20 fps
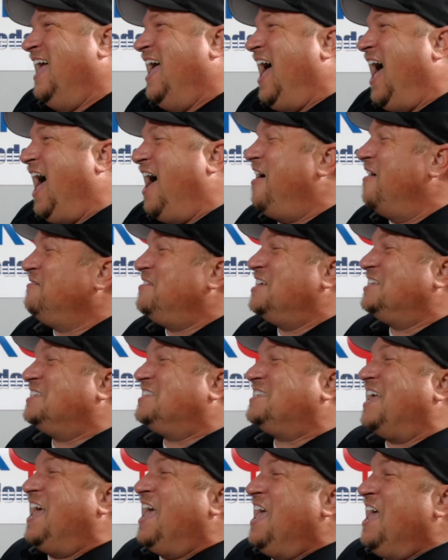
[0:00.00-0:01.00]
I'm
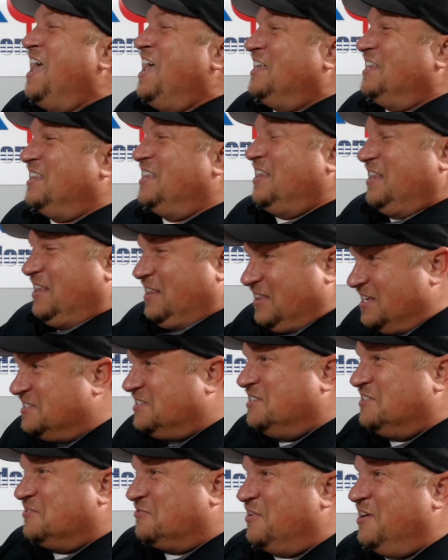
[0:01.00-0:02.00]
just.
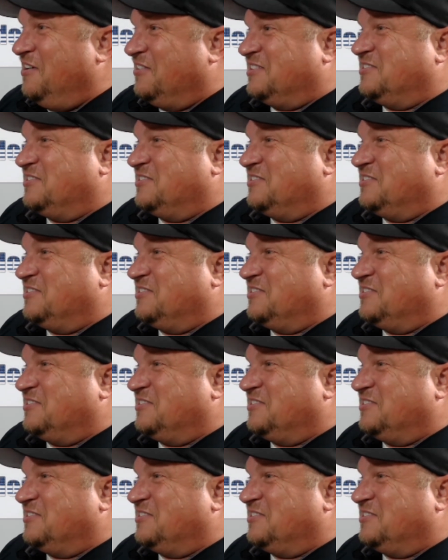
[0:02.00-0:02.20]
This is real.